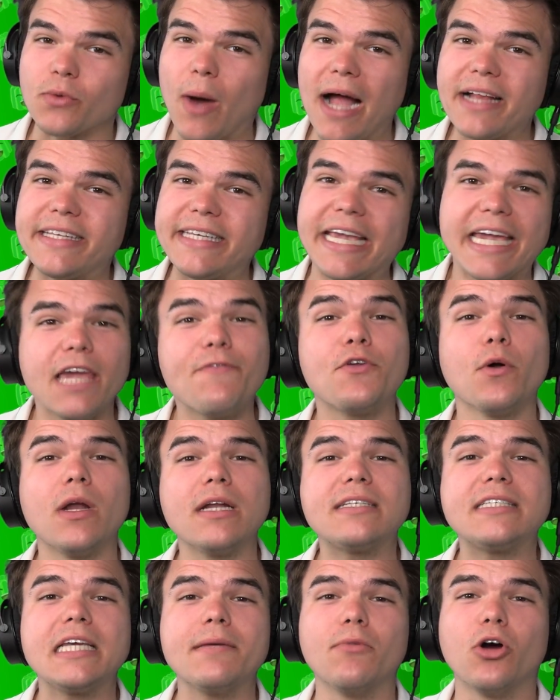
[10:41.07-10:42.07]
for watching. If you want
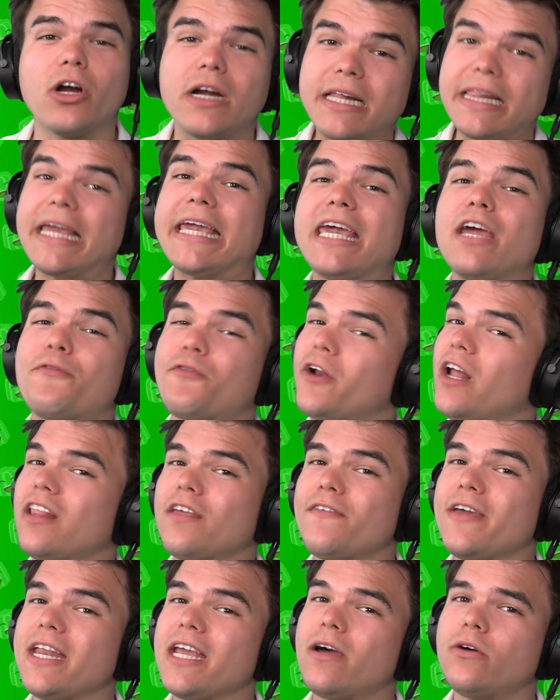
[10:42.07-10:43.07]
to see more, click here for another
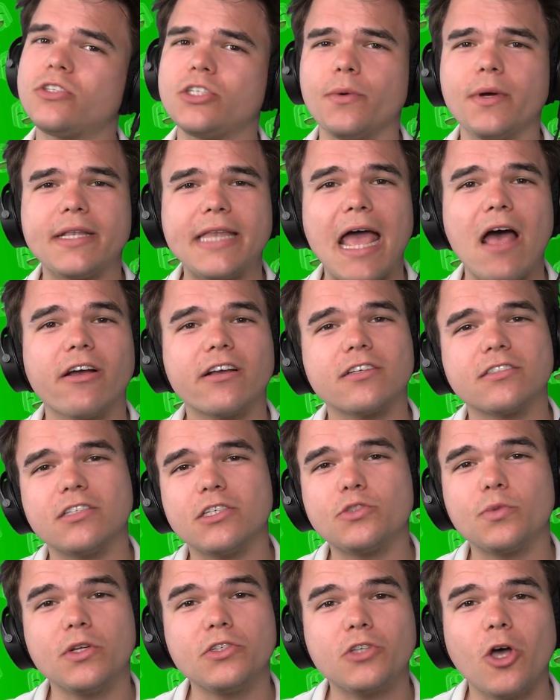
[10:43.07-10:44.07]
video. Do it now because
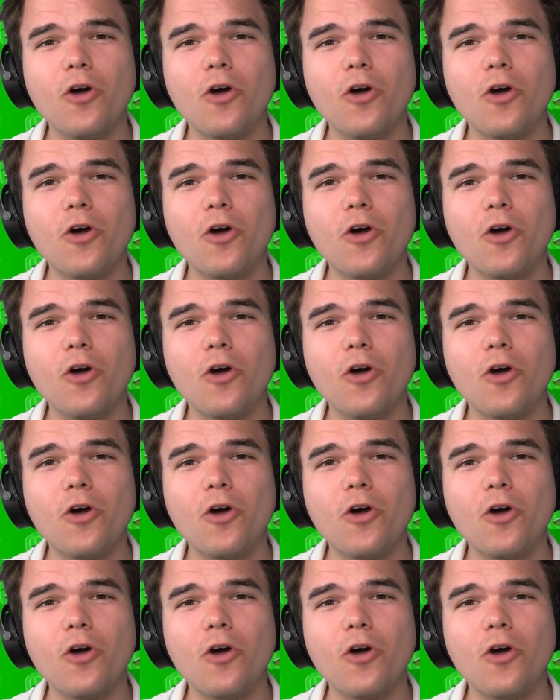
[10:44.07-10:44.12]
this one's